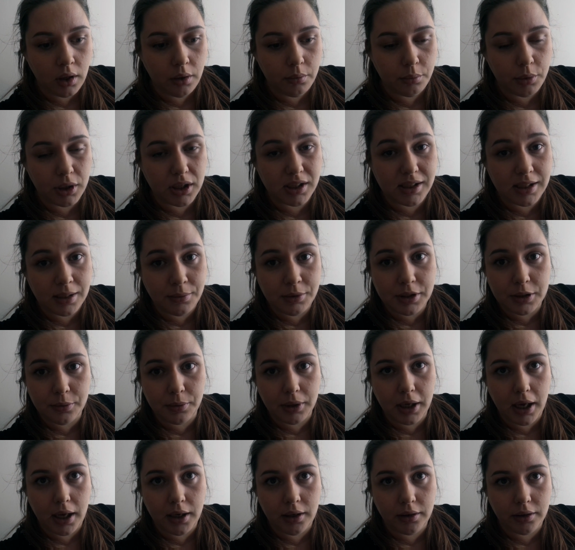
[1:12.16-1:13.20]
But he seems to be
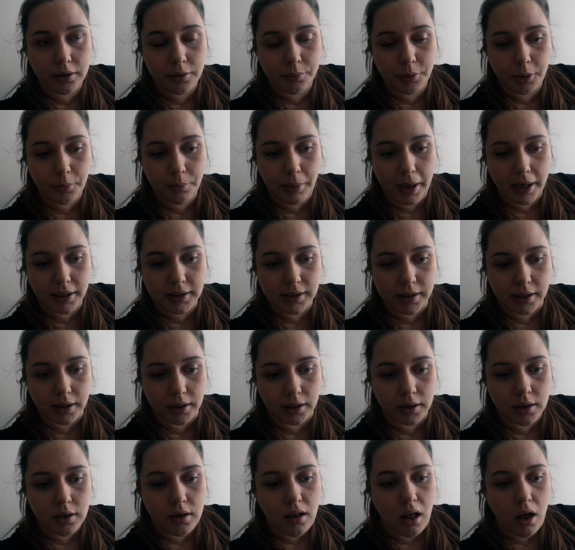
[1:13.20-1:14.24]
getting a little bit
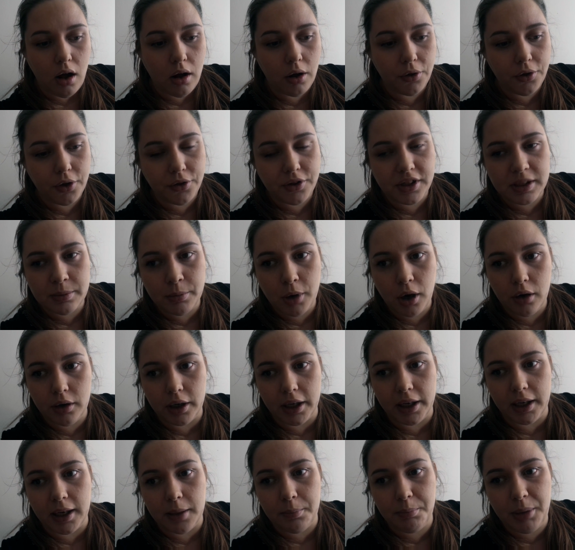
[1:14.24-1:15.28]
better. Although this
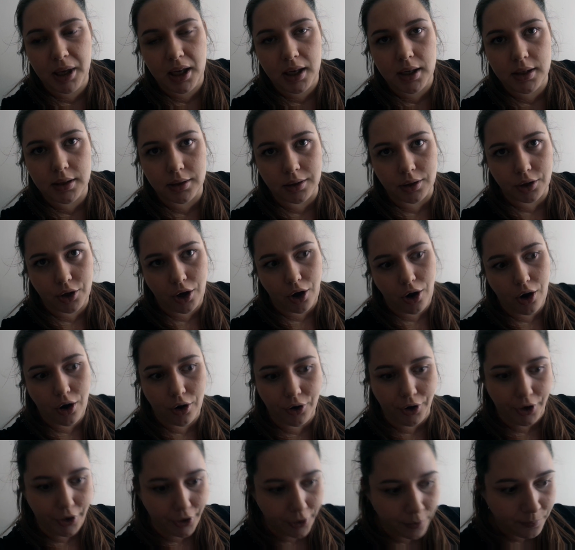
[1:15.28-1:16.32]
morning he peed in the
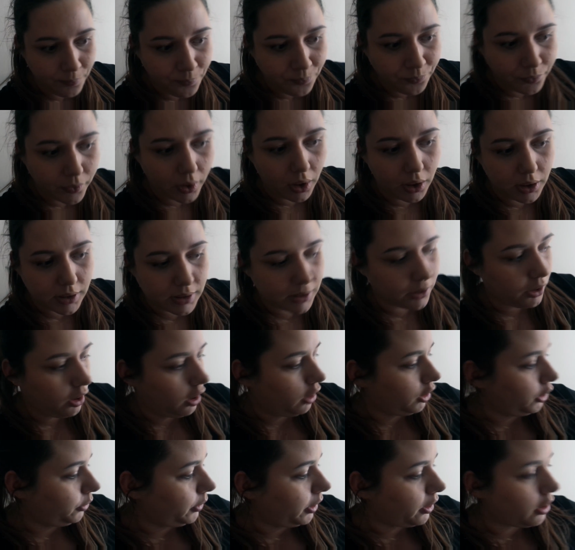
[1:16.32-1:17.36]
corner, and it's the
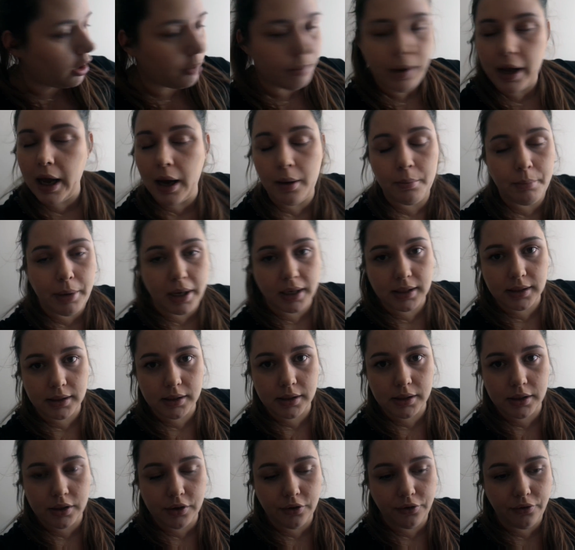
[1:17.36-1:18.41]
corner where all my handbags
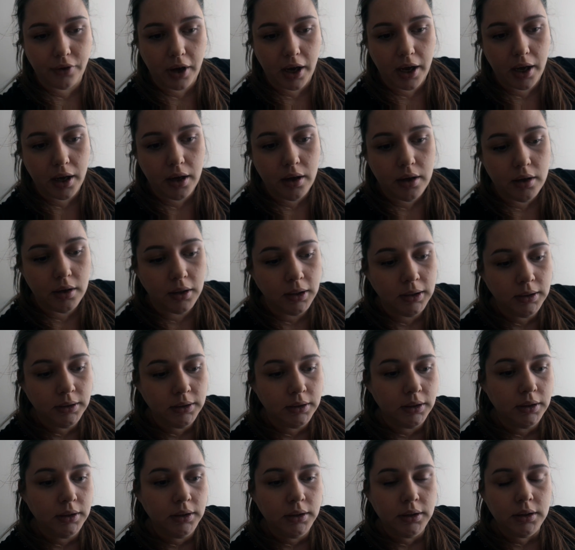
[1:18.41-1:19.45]
and stuff are.
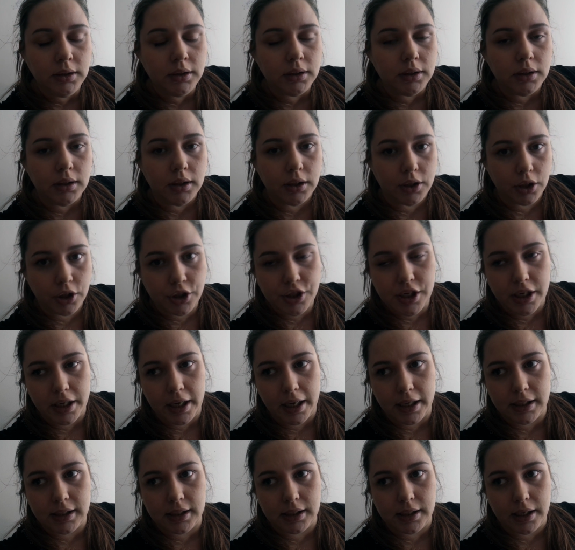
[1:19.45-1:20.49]
And all day
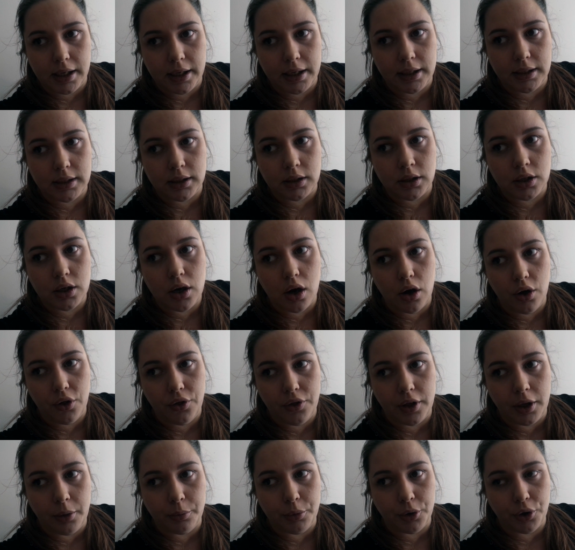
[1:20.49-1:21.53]
yesterday he did
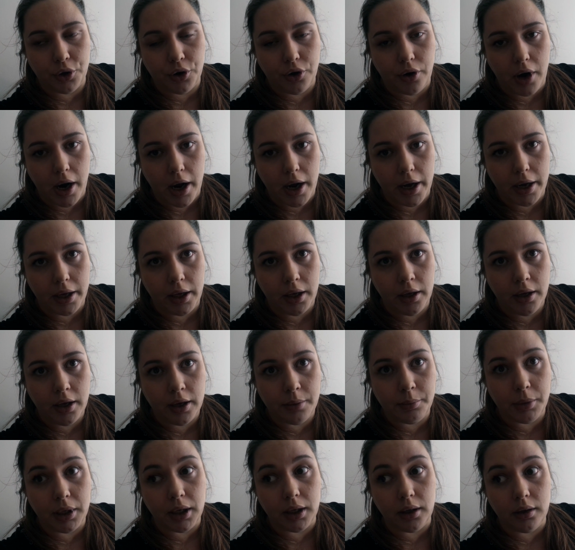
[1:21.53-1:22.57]
nothing but cry. I
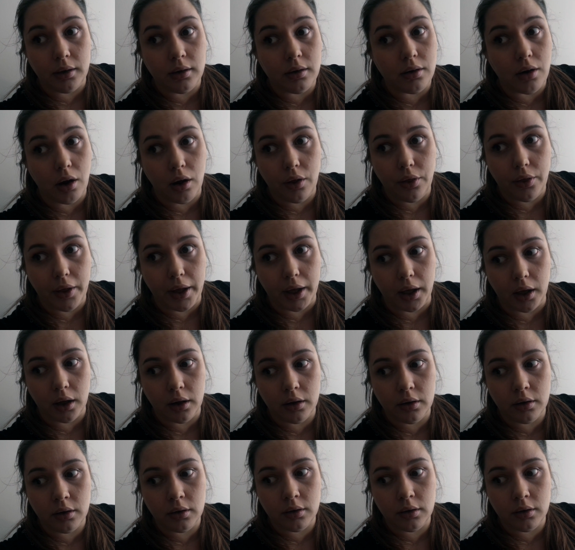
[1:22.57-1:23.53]
mean, nothing.